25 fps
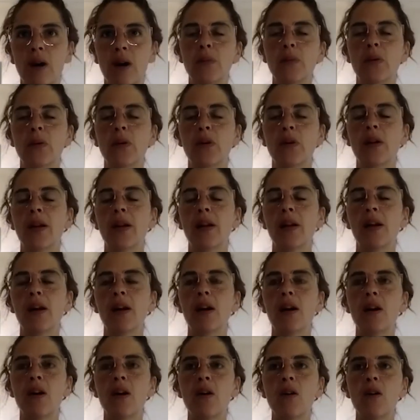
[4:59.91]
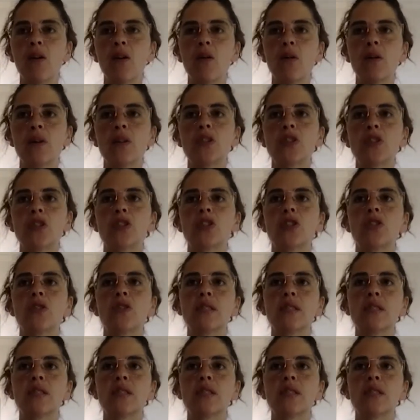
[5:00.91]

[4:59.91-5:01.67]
And some people are like, oh, well, it's just so